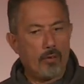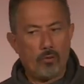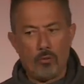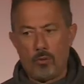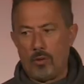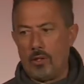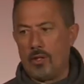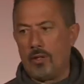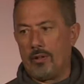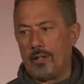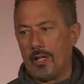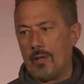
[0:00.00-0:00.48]

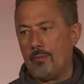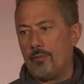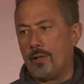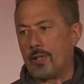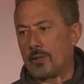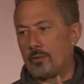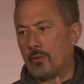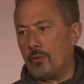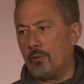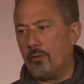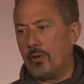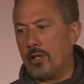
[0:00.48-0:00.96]
Well, that
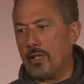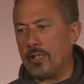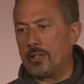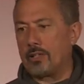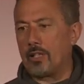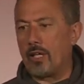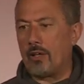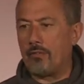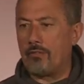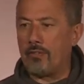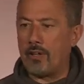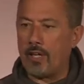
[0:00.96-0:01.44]
must be really
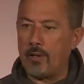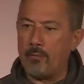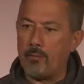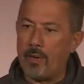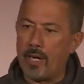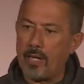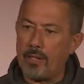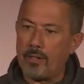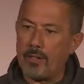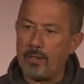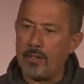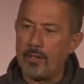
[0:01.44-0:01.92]
tough, eh,
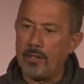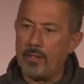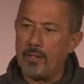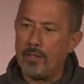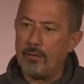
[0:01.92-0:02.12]
mate?